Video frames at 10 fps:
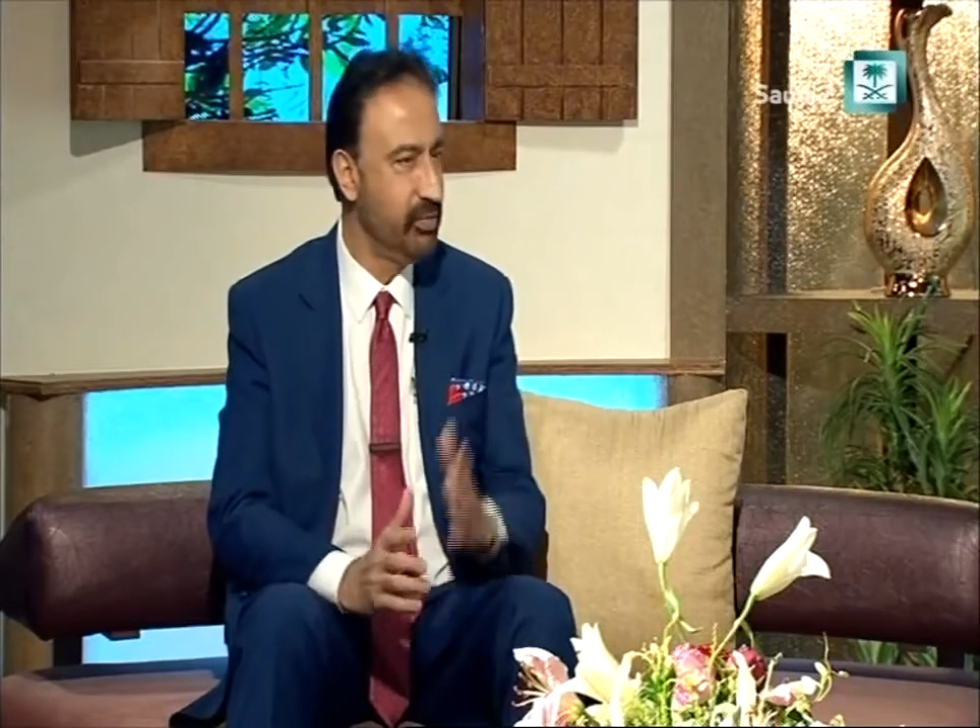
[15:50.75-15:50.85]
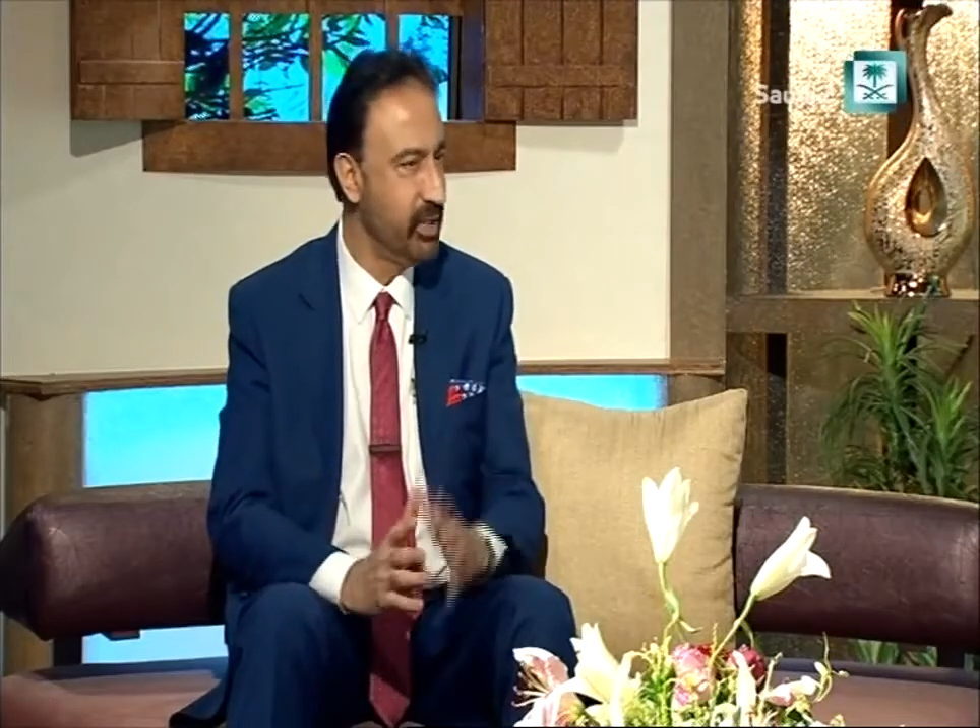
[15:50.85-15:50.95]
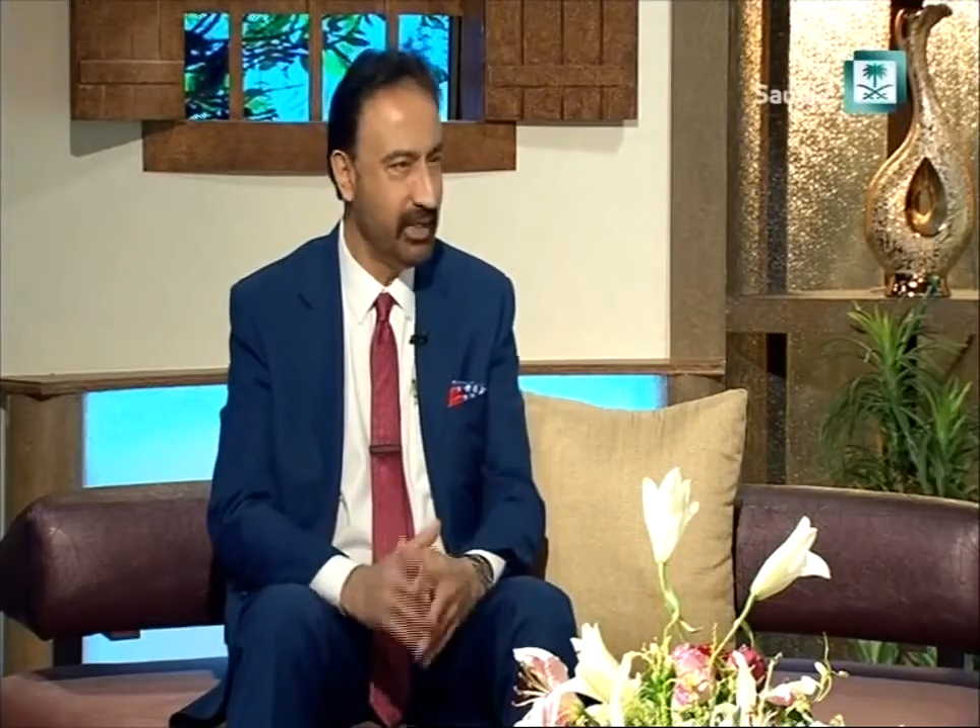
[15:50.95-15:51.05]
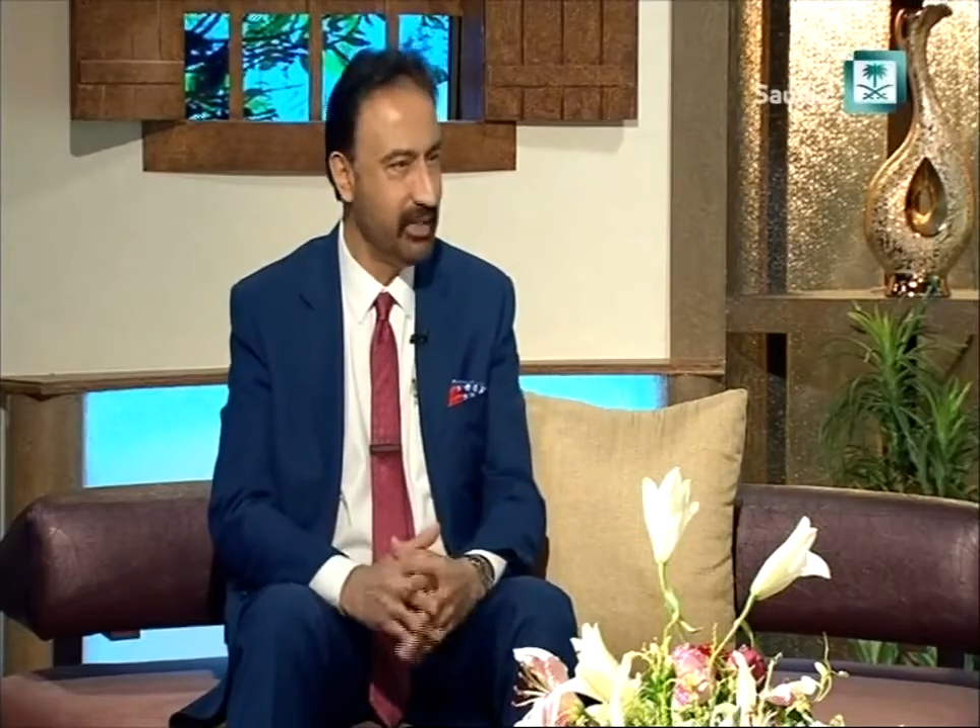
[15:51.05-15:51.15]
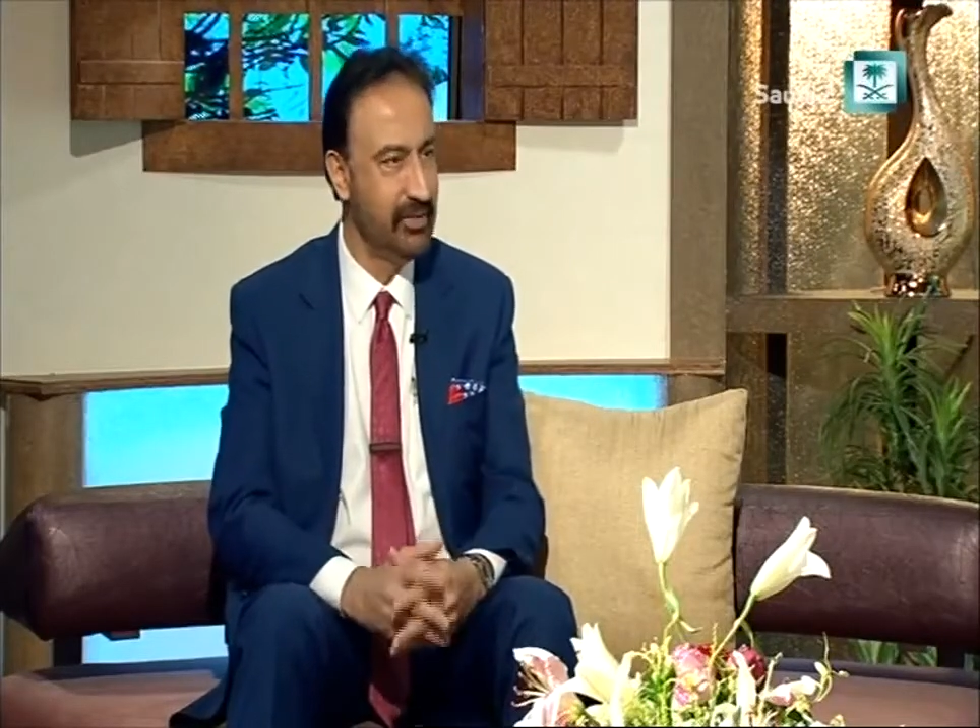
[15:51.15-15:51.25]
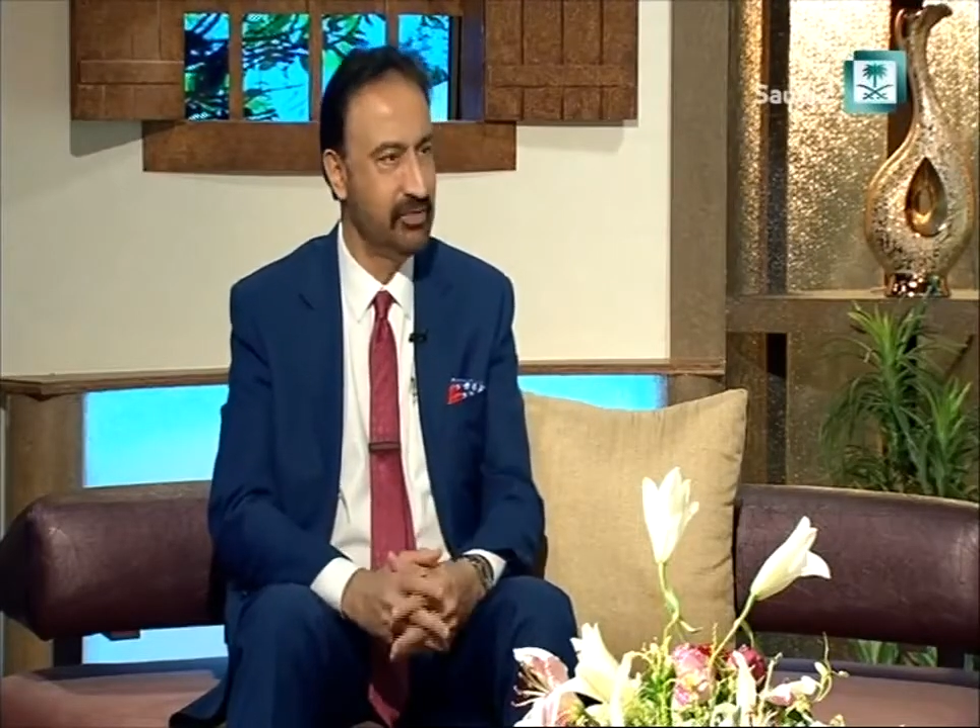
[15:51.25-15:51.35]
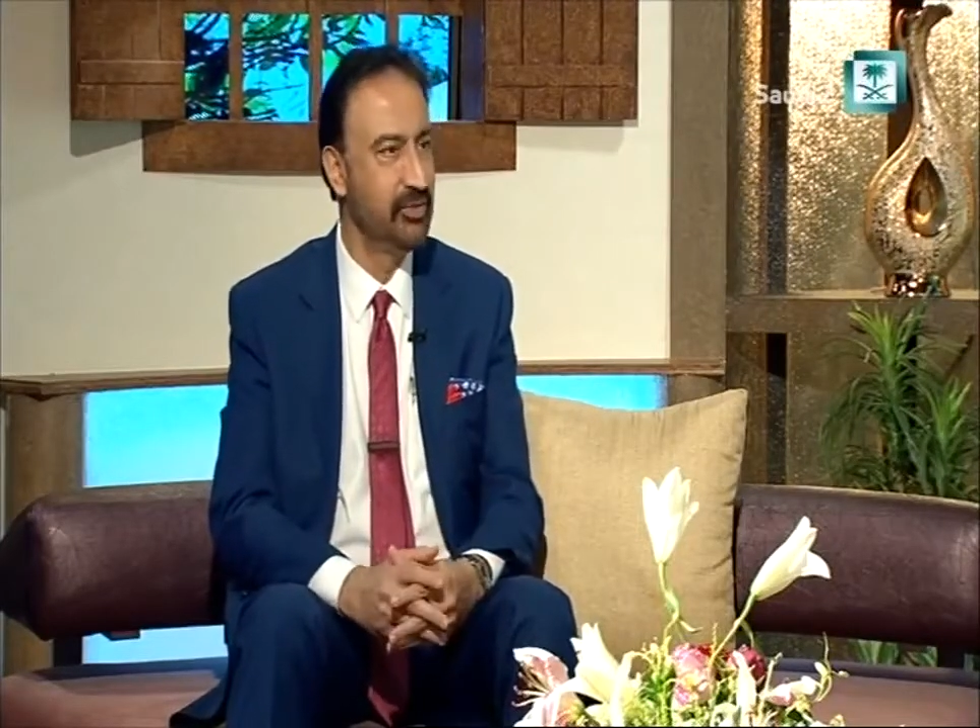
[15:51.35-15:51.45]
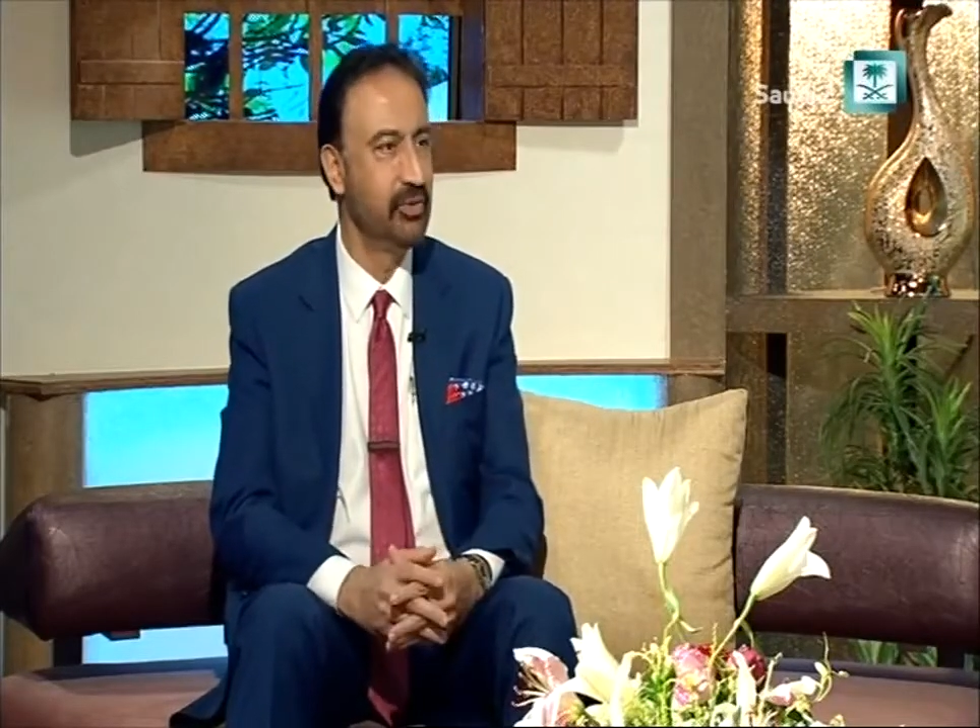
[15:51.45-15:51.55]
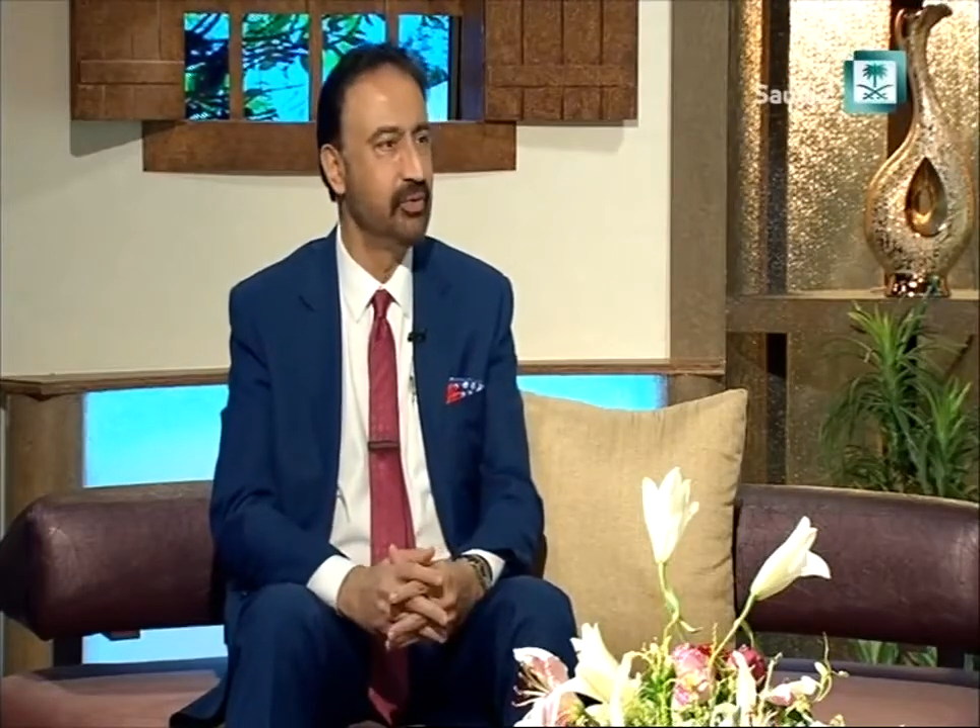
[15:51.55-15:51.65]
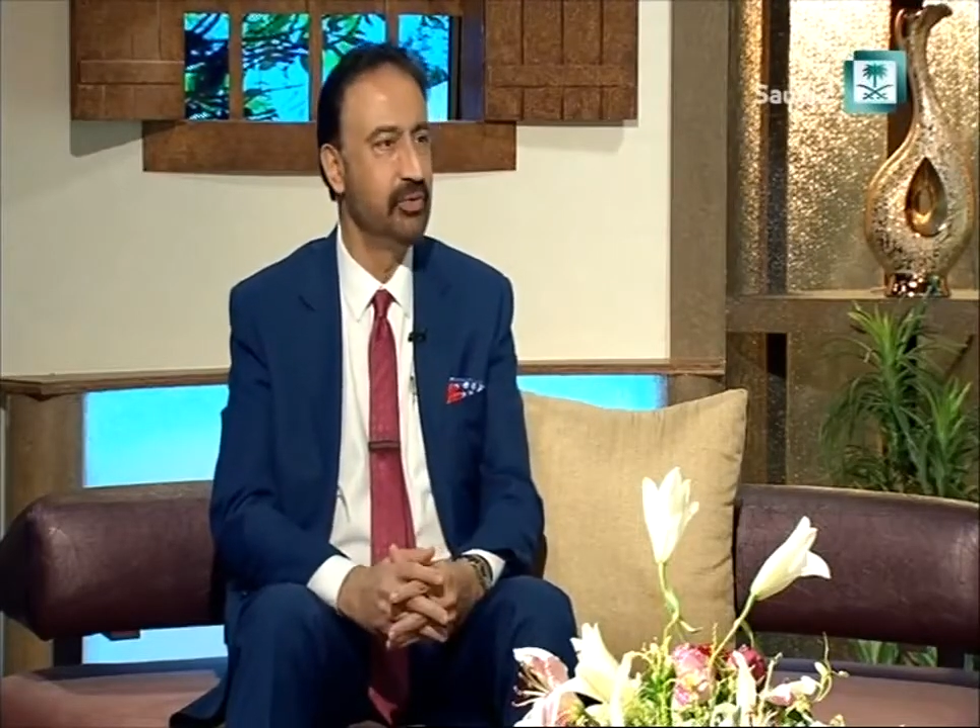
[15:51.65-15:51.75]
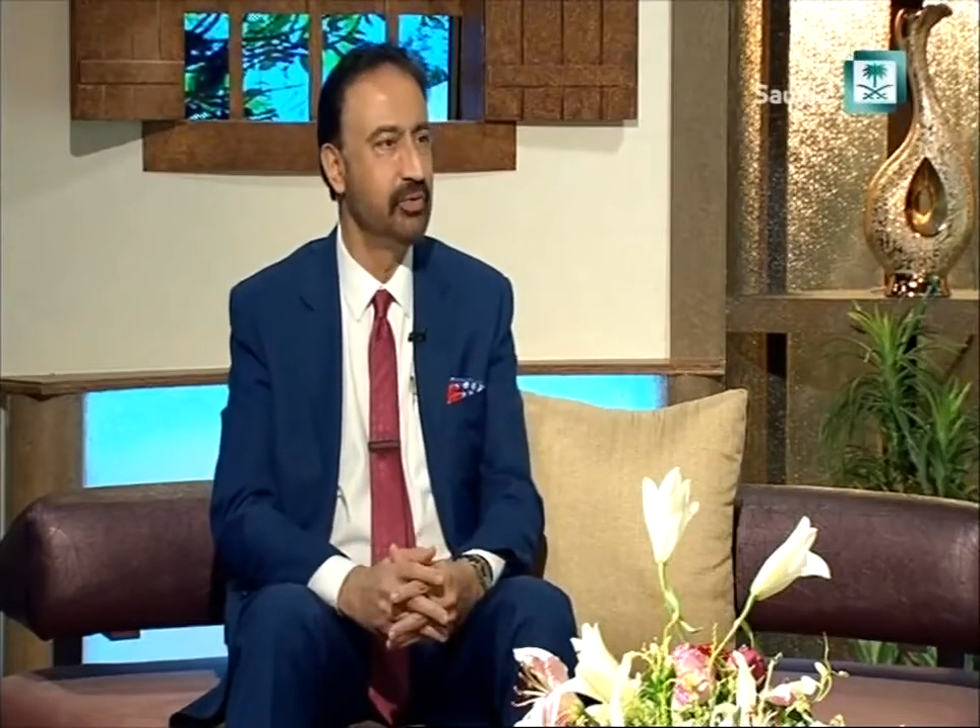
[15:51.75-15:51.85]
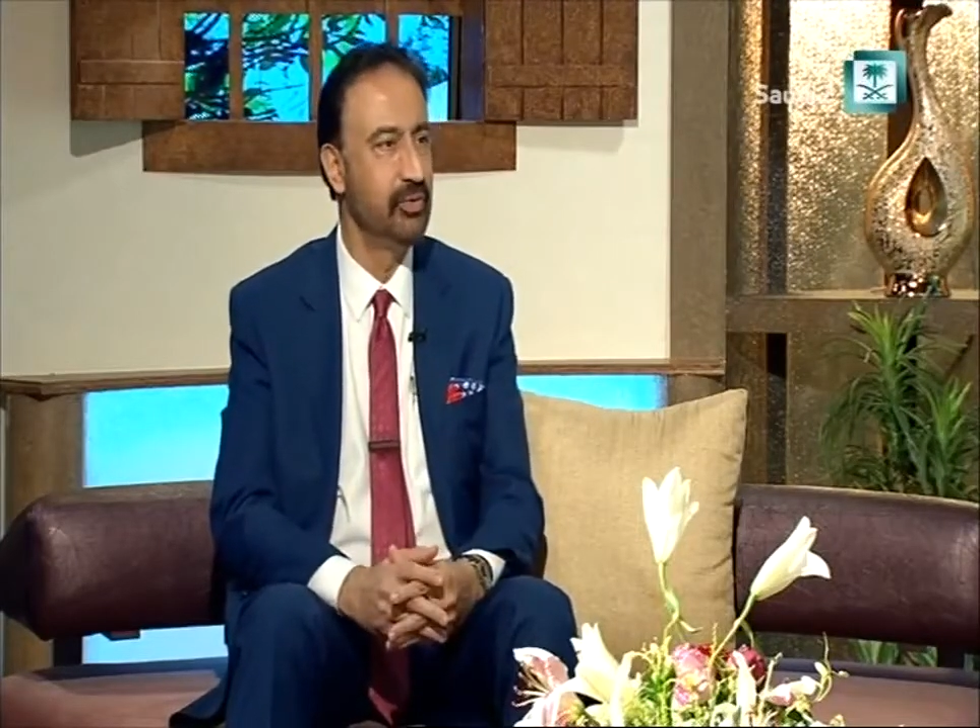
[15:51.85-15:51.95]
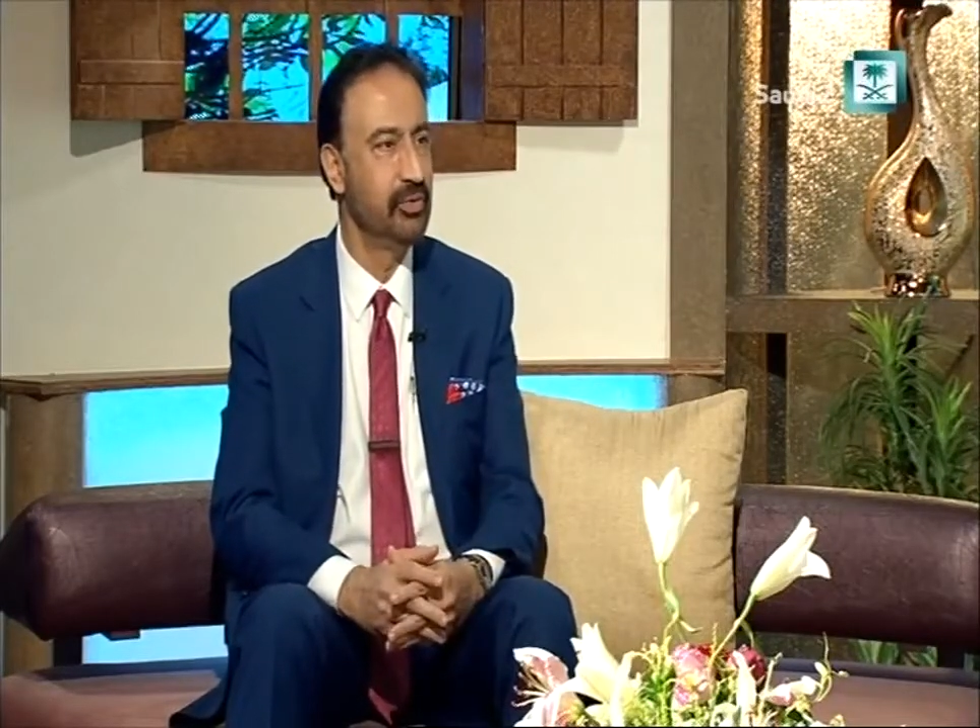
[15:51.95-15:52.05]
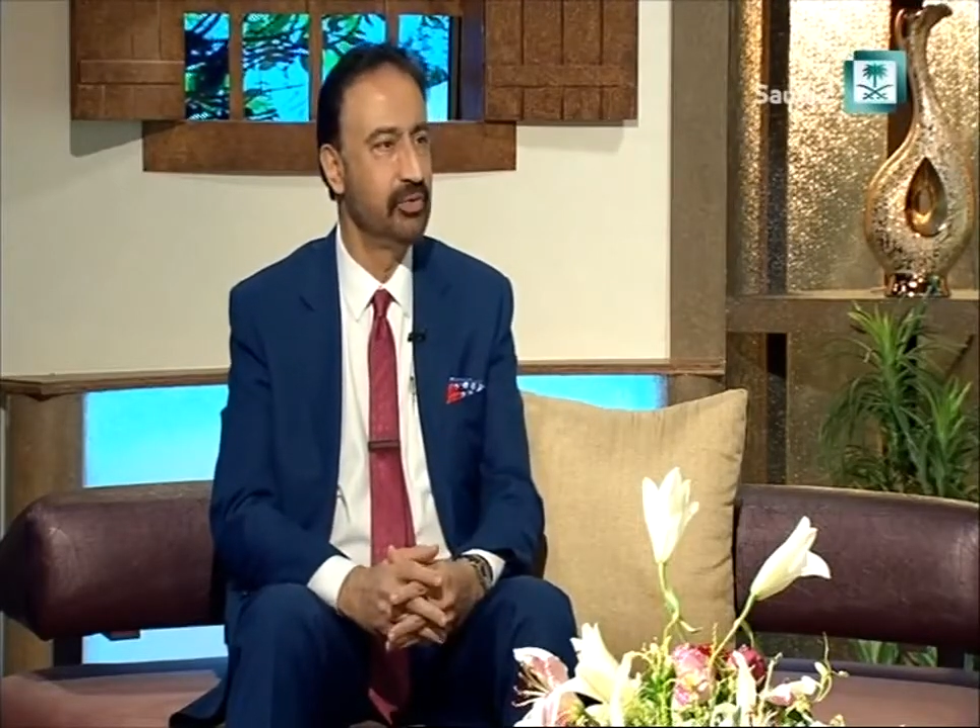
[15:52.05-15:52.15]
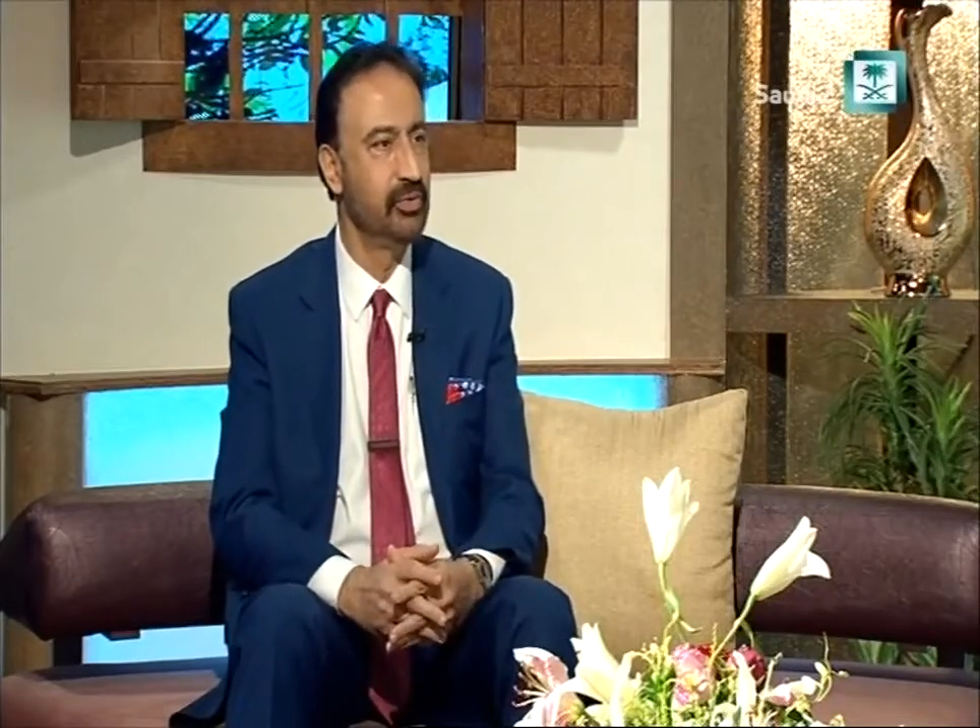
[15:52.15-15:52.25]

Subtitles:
seconds to